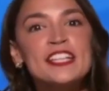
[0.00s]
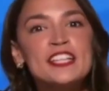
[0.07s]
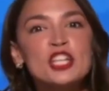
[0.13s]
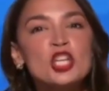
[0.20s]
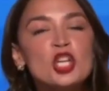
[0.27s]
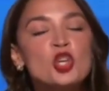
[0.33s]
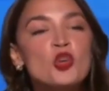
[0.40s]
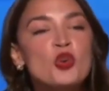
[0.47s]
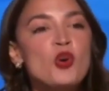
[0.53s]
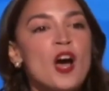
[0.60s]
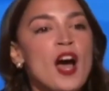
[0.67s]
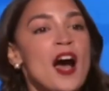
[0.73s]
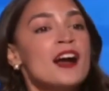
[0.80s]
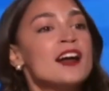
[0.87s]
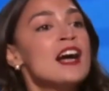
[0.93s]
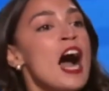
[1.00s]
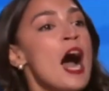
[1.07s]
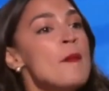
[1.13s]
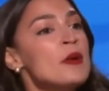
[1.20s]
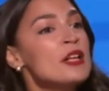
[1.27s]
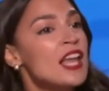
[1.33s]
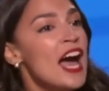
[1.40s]
Thank you,
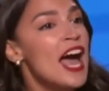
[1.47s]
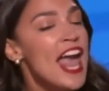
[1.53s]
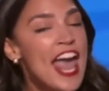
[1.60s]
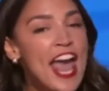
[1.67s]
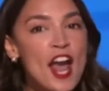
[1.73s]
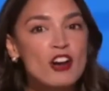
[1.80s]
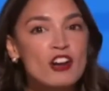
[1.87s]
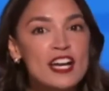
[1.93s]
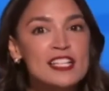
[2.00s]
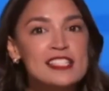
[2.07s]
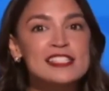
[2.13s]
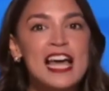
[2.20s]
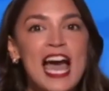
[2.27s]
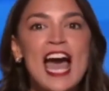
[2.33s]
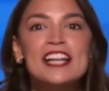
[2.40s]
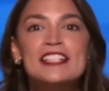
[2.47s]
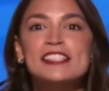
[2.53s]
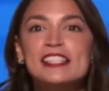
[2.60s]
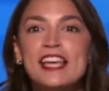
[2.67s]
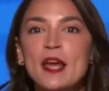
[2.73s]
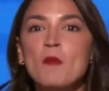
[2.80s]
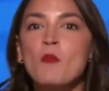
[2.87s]
Kamala Harris
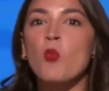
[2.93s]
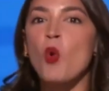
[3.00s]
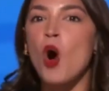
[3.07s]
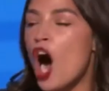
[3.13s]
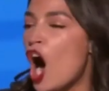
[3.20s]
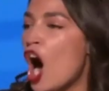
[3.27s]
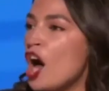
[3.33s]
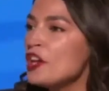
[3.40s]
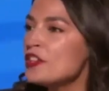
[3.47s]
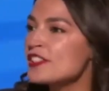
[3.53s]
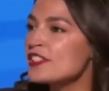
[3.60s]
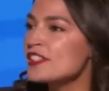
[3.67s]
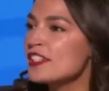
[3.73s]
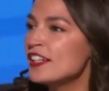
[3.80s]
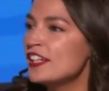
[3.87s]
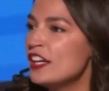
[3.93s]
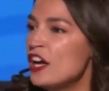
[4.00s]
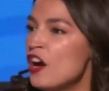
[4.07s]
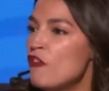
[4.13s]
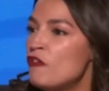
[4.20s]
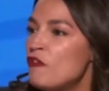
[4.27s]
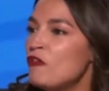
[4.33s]
and Tim Walz,
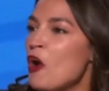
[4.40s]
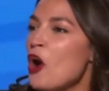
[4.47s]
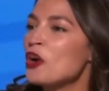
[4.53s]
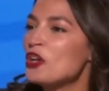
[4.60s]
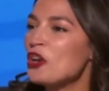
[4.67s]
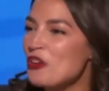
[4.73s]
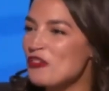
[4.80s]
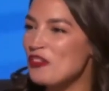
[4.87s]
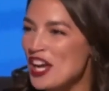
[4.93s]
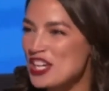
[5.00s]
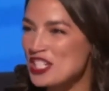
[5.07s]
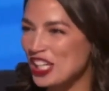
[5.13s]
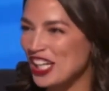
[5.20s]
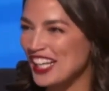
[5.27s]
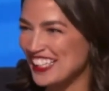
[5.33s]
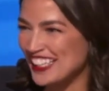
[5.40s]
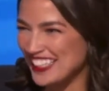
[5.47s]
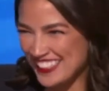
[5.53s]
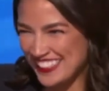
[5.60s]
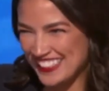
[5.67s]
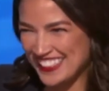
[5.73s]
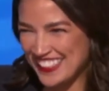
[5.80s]
for your vision.
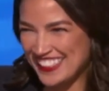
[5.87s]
